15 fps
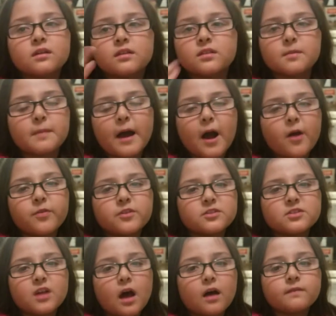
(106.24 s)
in the mouth and
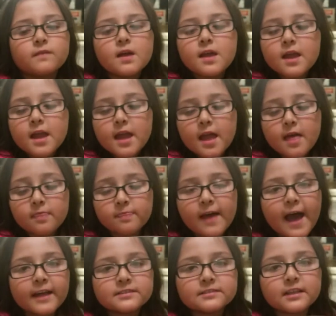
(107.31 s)
stuff. And
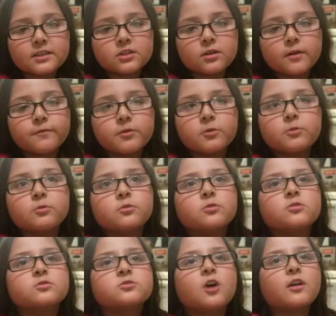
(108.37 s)
that's like if you
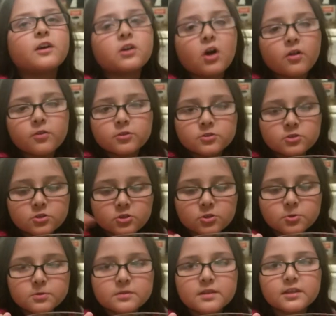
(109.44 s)
saw like all those
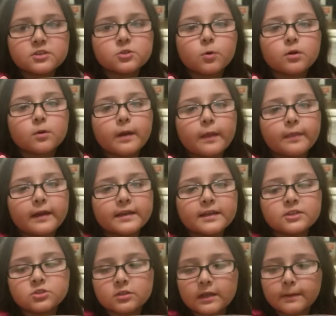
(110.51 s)
news things going around that
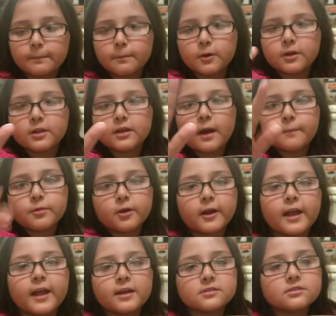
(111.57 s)
kids are like burning up their
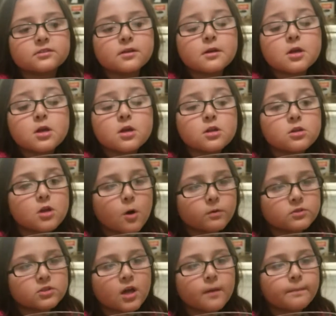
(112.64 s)
hands. No,
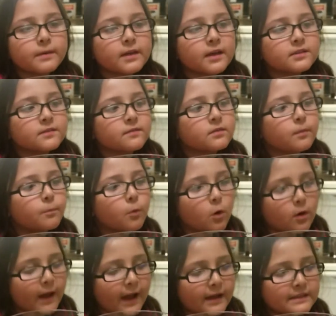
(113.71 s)
it's not because of the
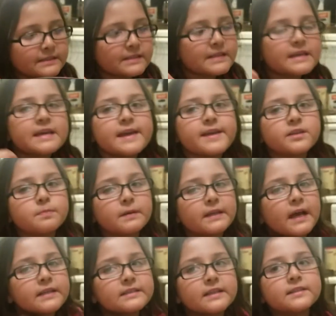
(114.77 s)
borax. It's
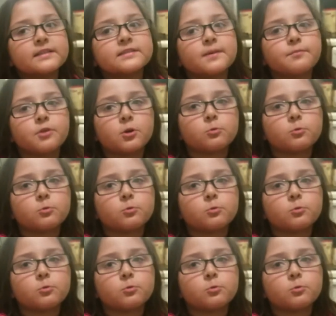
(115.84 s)
because they did something